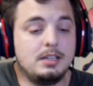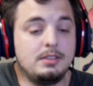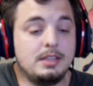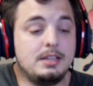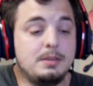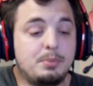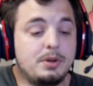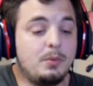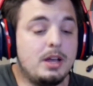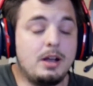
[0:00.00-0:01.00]
they did
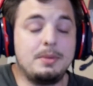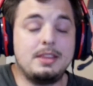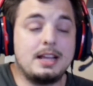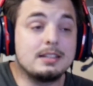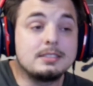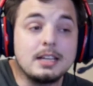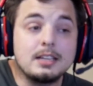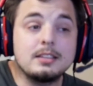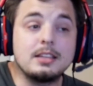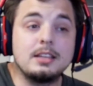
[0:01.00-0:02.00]
pretty well. I mean, they got
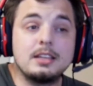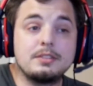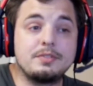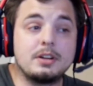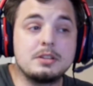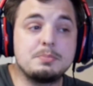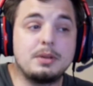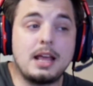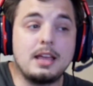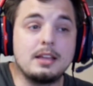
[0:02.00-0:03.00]
second. They didn't get first,
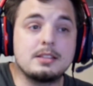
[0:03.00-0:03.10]
but hey,